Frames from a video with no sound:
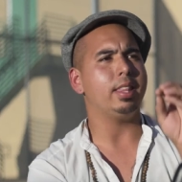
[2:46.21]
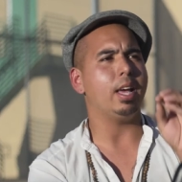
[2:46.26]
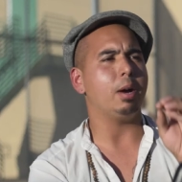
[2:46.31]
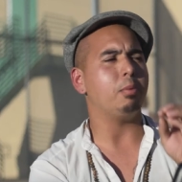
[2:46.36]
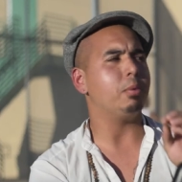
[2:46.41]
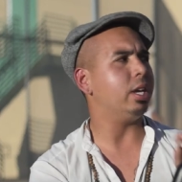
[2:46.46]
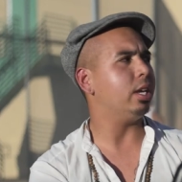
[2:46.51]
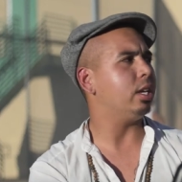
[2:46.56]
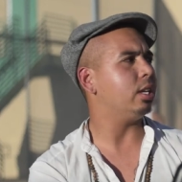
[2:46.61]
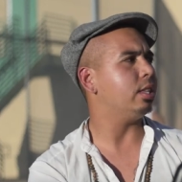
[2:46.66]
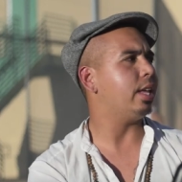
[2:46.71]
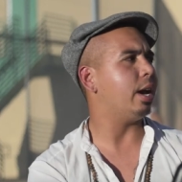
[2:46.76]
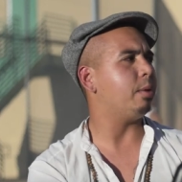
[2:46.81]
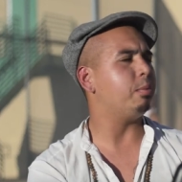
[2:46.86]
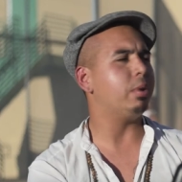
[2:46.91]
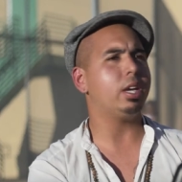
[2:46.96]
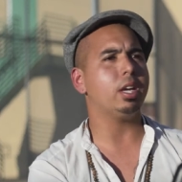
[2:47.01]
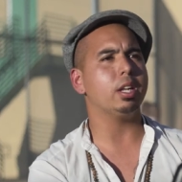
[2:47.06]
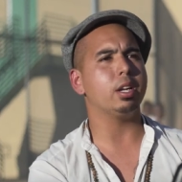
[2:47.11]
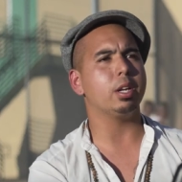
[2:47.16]
that we, that
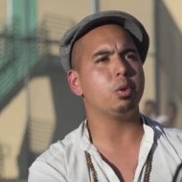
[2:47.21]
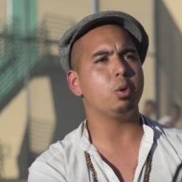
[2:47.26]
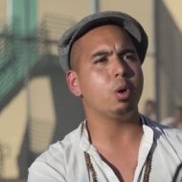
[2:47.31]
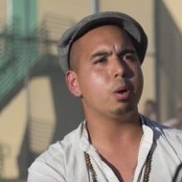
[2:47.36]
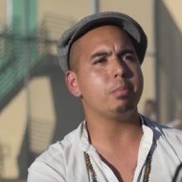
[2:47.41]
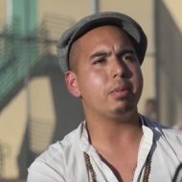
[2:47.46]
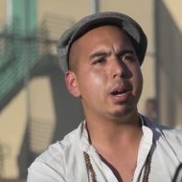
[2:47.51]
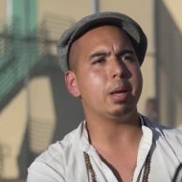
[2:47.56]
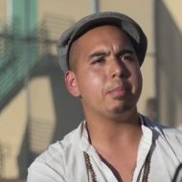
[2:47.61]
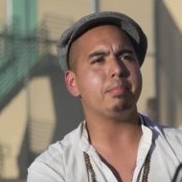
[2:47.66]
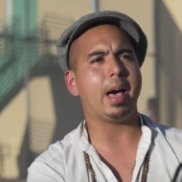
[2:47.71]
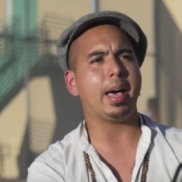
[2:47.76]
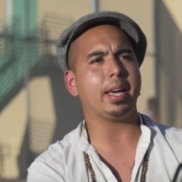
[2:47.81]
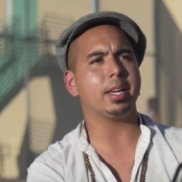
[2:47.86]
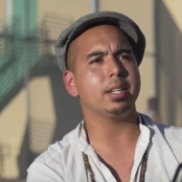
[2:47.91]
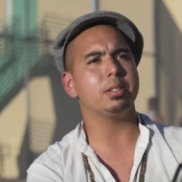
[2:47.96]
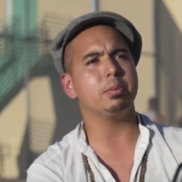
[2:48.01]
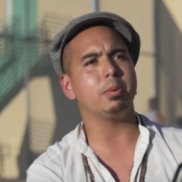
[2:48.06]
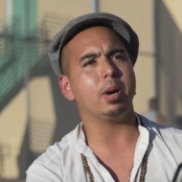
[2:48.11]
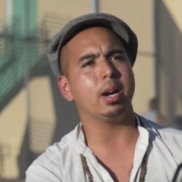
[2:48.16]
we can incorporate
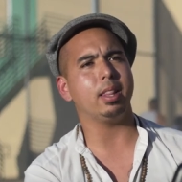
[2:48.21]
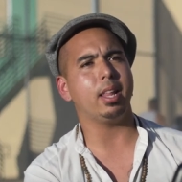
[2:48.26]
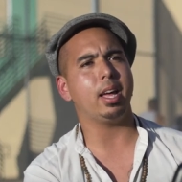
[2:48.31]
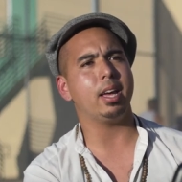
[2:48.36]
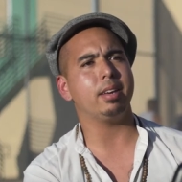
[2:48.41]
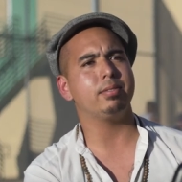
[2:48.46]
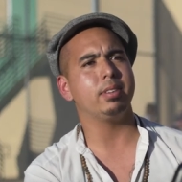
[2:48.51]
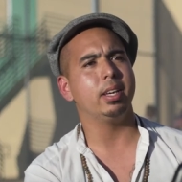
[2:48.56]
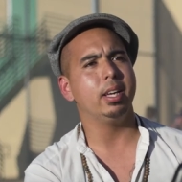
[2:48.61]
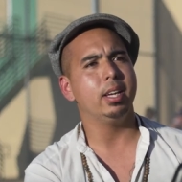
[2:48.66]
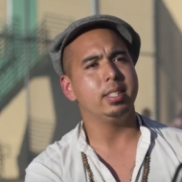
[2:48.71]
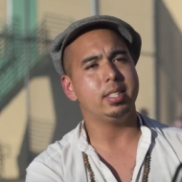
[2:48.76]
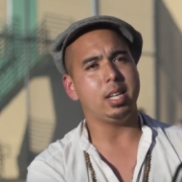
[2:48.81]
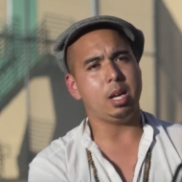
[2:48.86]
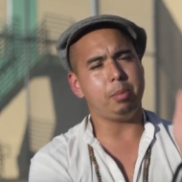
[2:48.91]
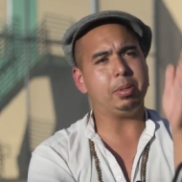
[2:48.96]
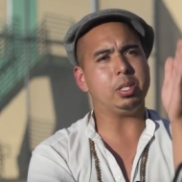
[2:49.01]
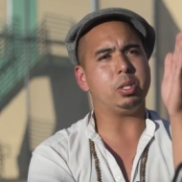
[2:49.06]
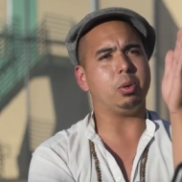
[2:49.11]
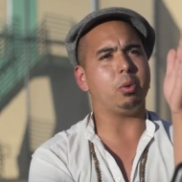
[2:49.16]
back into our life to
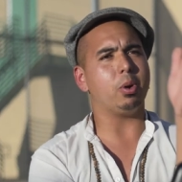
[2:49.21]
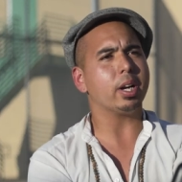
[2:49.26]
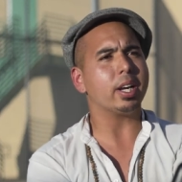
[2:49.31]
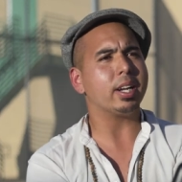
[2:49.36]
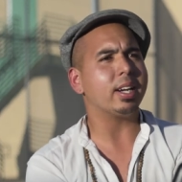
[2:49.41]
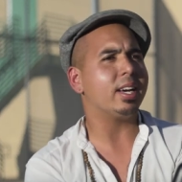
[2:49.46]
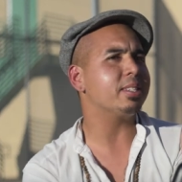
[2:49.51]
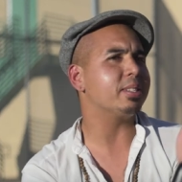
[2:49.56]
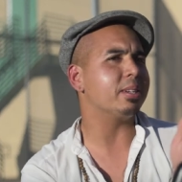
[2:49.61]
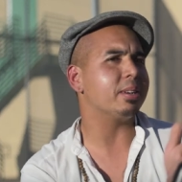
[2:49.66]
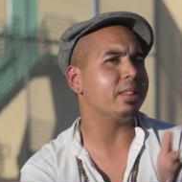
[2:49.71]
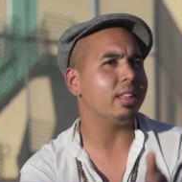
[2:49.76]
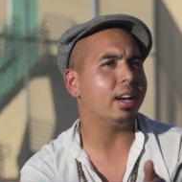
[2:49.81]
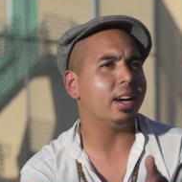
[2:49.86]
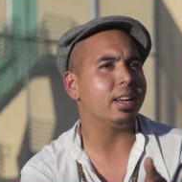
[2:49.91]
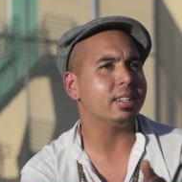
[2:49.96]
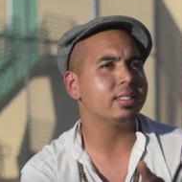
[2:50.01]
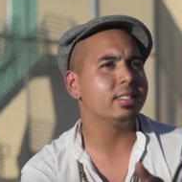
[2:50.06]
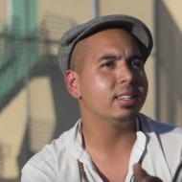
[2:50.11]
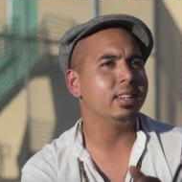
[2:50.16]
help us organize our
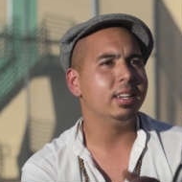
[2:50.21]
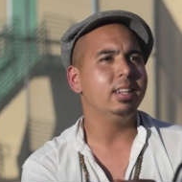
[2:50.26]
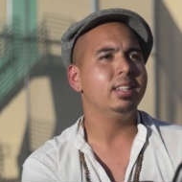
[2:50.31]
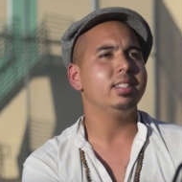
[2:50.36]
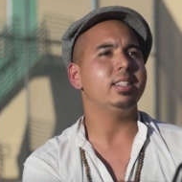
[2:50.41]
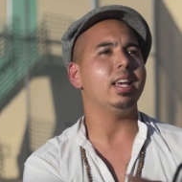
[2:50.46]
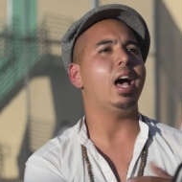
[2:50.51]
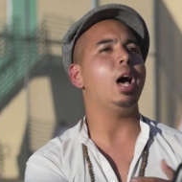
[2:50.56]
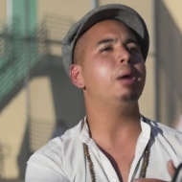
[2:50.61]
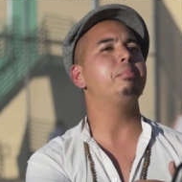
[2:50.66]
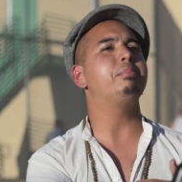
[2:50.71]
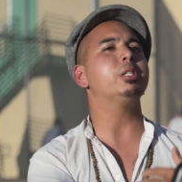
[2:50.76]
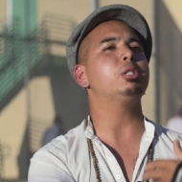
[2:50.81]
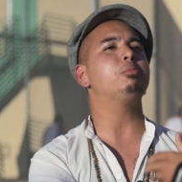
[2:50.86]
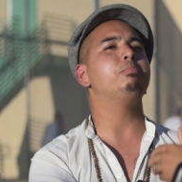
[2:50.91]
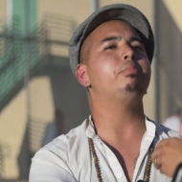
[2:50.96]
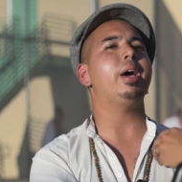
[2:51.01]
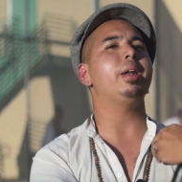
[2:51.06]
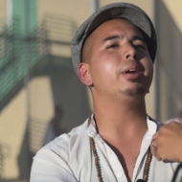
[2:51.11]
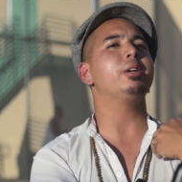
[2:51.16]
thoughts, to help
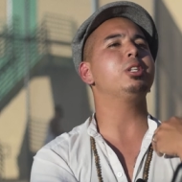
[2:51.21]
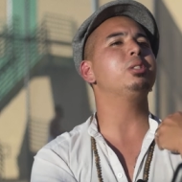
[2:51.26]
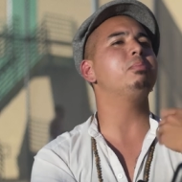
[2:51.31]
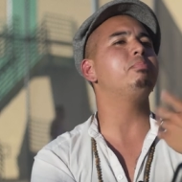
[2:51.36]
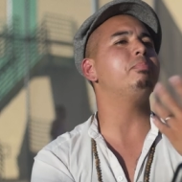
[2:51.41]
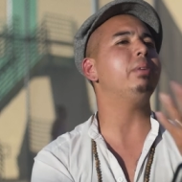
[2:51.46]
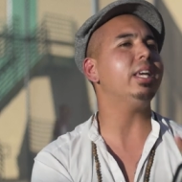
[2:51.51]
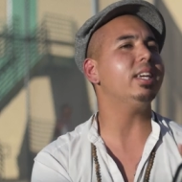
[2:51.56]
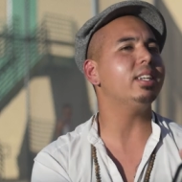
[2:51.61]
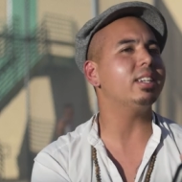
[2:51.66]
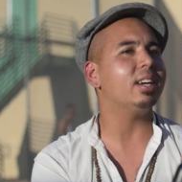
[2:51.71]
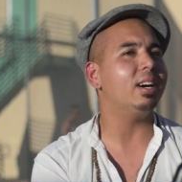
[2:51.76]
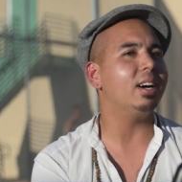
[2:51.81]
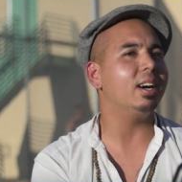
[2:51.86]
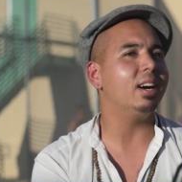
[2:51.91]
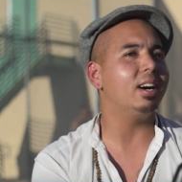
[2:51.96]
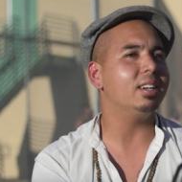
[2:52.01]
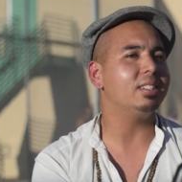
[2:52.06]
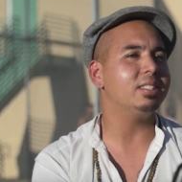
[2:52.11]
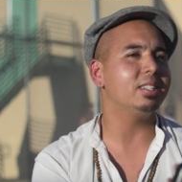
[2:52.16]
us better speak
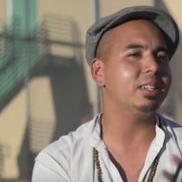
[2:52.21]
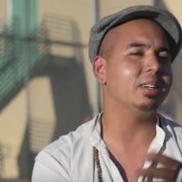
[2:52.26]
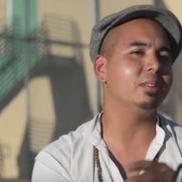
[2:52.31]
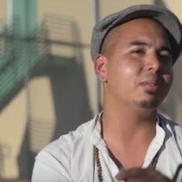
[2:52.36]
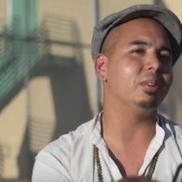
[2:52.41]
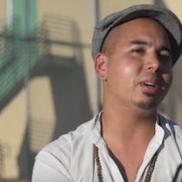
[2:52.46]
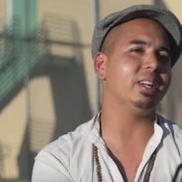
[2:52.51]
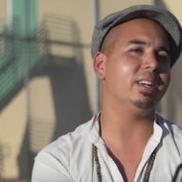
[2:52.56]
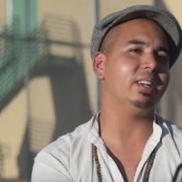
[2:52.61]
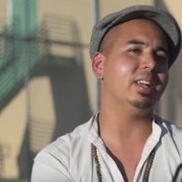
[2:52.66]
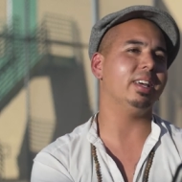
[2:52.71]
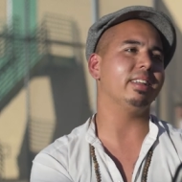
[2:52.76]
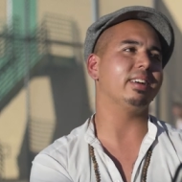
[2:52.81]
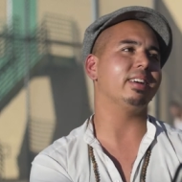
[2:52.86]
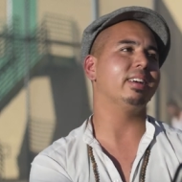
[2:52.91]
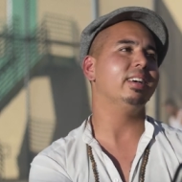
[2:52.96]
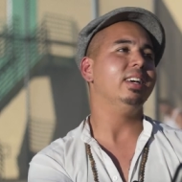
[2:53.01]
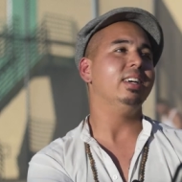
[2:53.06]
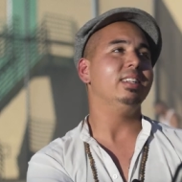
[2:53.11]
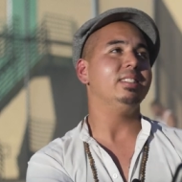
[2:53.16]
to one
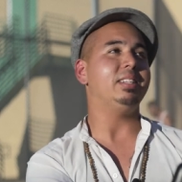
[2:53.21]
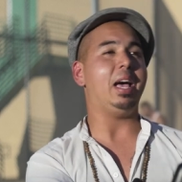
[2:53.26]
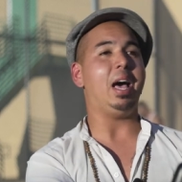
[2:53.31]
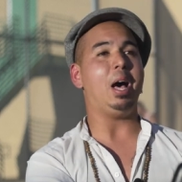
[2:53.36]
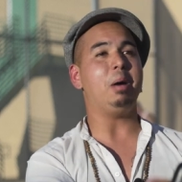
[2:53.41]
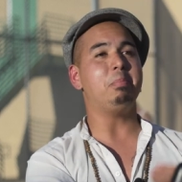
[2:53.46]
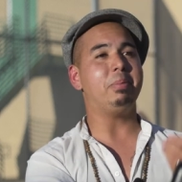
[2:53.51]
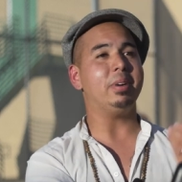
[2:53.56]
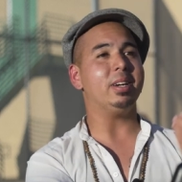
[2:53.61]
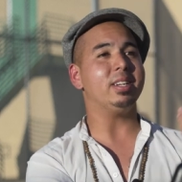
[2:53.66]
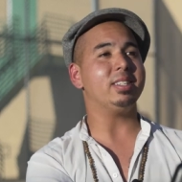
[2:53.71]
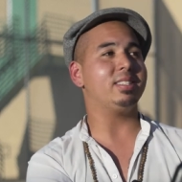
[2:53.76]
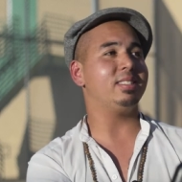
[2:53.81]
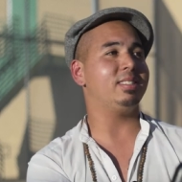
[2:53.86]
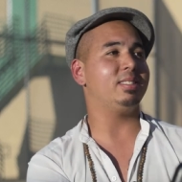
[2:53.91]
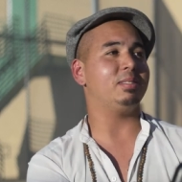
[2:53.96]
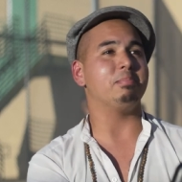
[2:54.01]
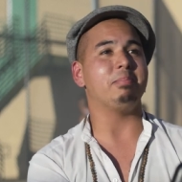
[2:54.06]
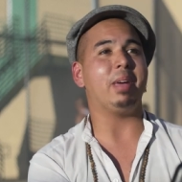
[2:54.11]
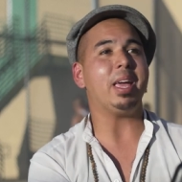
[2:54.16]
another, to help
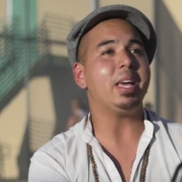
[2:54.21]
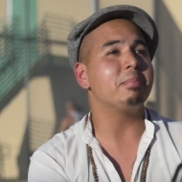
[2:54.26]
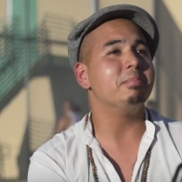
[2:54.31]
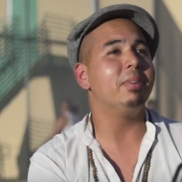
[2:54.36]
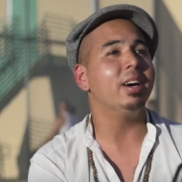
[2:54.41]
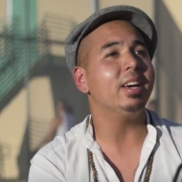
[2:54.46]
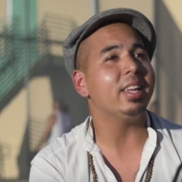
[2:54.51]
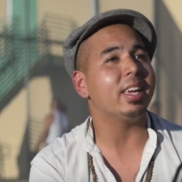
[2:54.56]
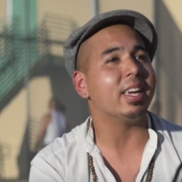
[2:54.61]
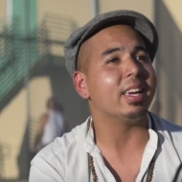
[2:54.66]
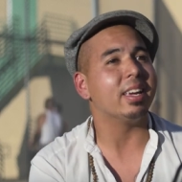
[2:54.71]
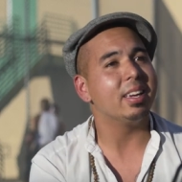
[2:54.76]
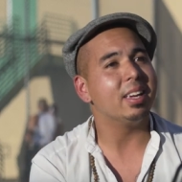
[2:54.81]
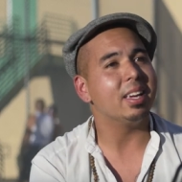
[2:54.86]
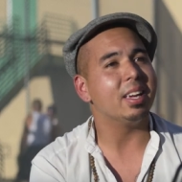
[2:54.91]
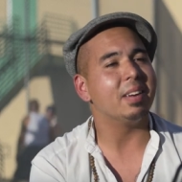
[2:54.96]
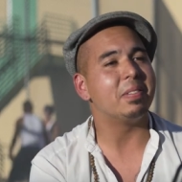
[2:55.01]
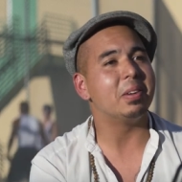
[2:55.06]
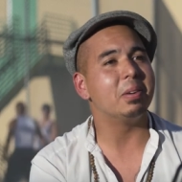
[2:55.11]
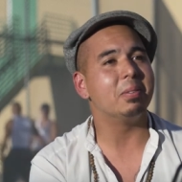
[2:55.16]
us make money
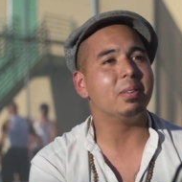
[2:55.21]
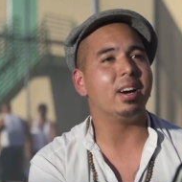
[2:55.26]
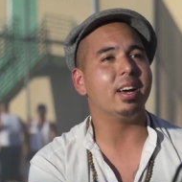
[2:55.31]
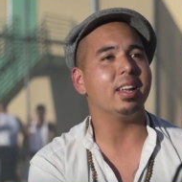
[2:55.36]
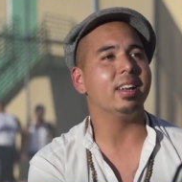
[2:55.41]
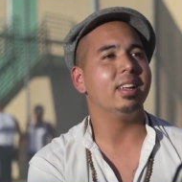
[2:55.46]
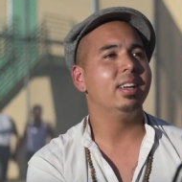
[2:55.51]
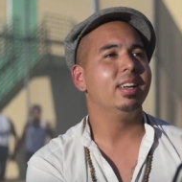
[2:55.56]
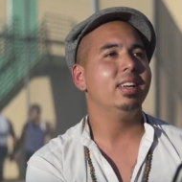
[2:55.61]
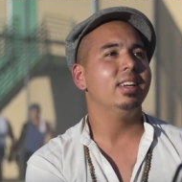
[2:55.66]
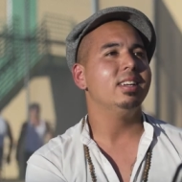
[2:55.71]
if you want,